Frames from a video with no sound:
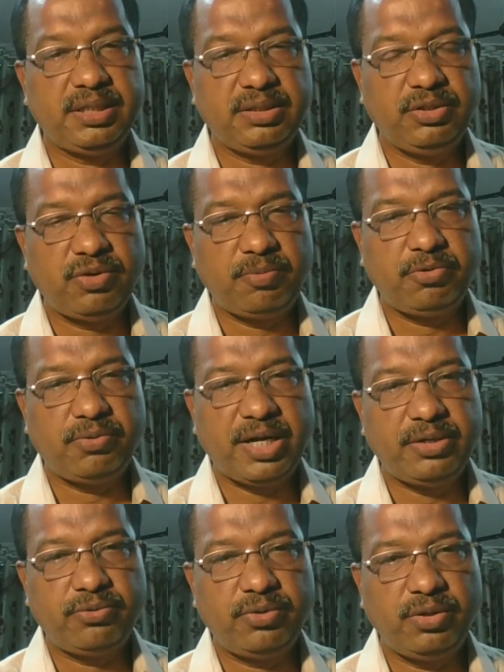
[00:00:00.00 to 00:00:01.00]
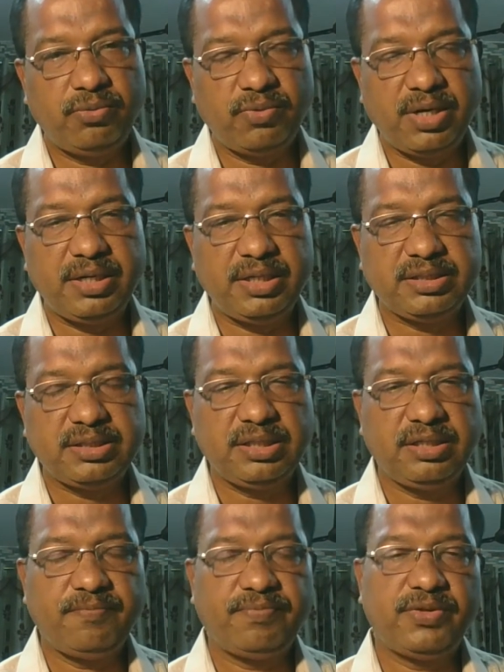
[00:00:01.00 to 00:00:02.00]
you have to write only one essay,
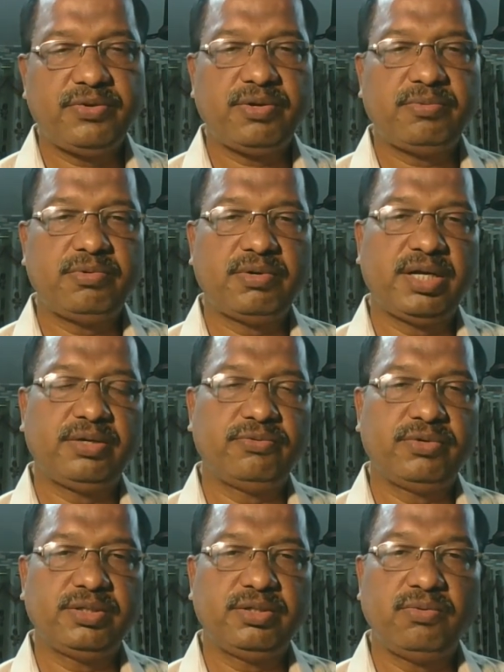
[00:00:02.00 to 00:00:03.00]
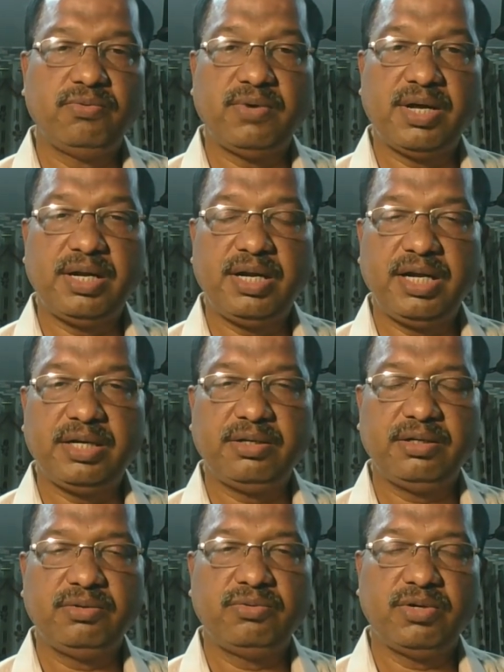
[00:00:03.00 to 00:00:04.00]
you have to write only the one
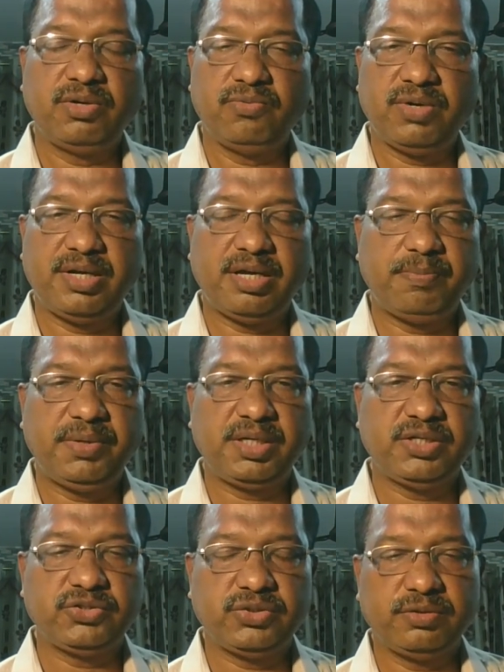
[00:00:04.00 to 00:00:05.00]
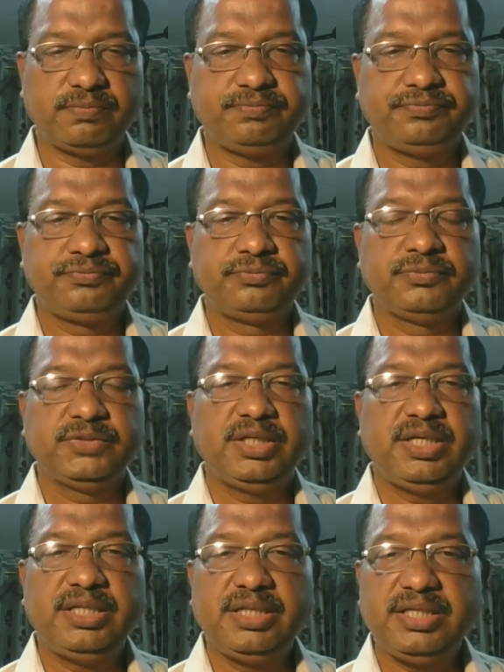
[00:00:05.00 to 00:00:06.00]
letter or one application.
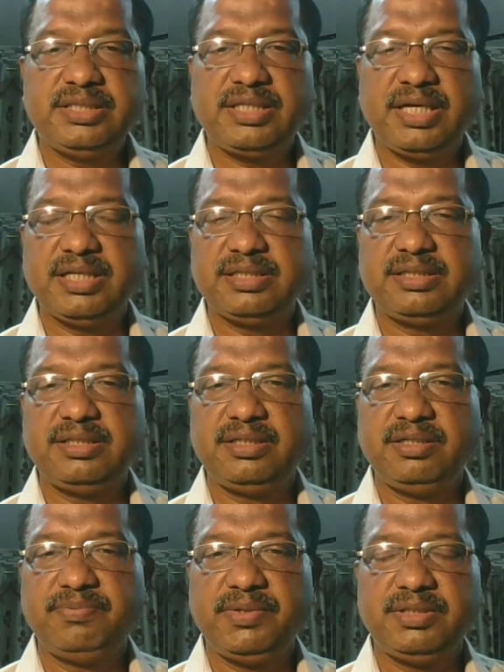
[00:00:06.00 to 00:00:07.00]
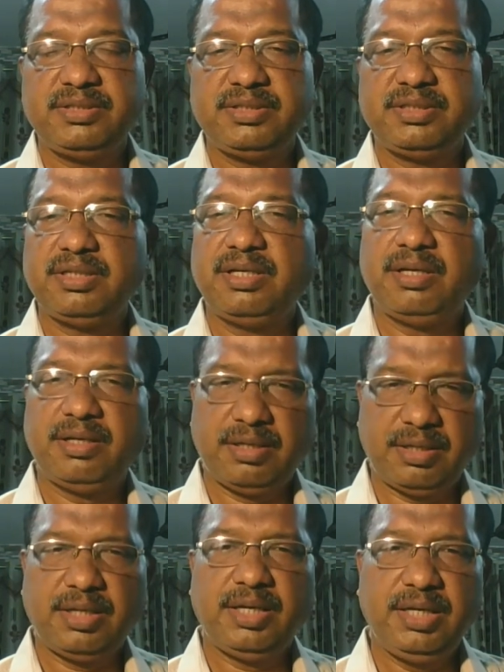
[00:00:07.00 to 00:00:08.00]
In this case, the difference
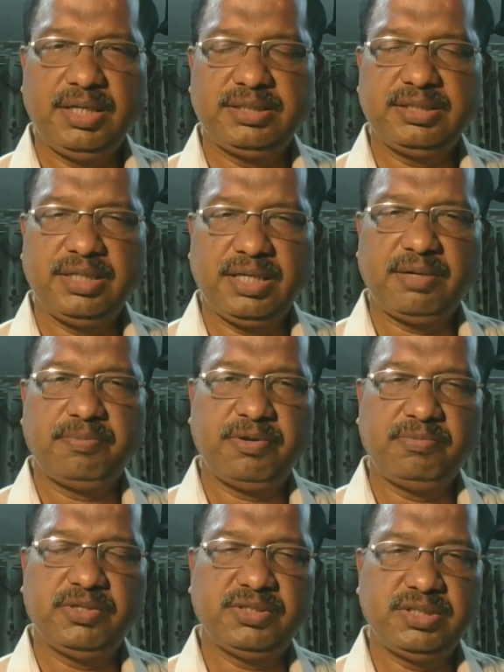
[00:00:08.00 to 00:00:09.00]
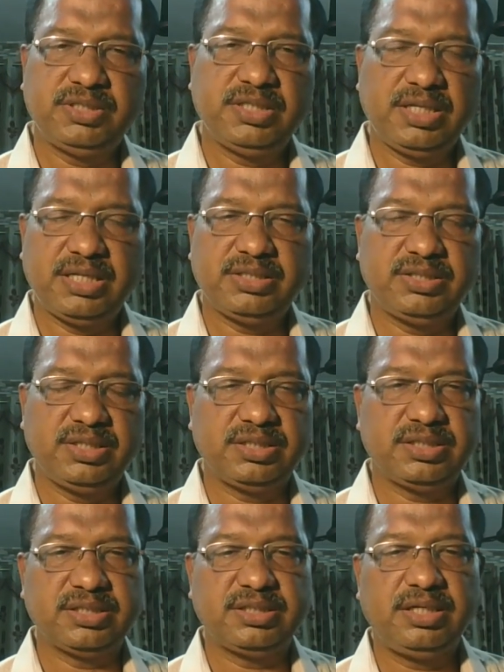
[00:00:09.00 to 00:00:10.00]
is there from the CGL and
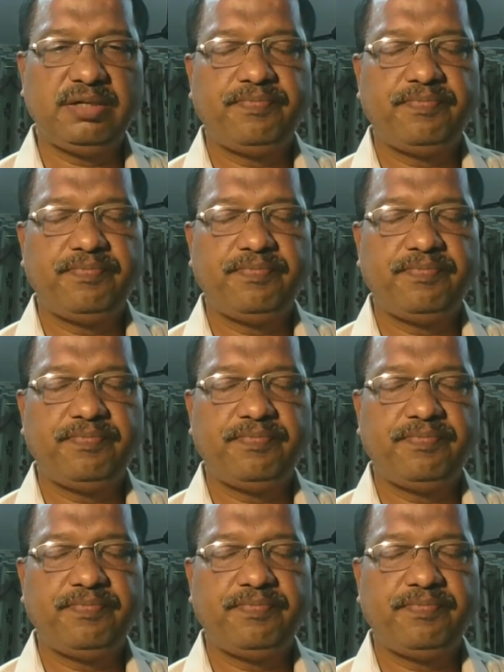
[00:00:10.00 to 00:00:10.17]
CHSL.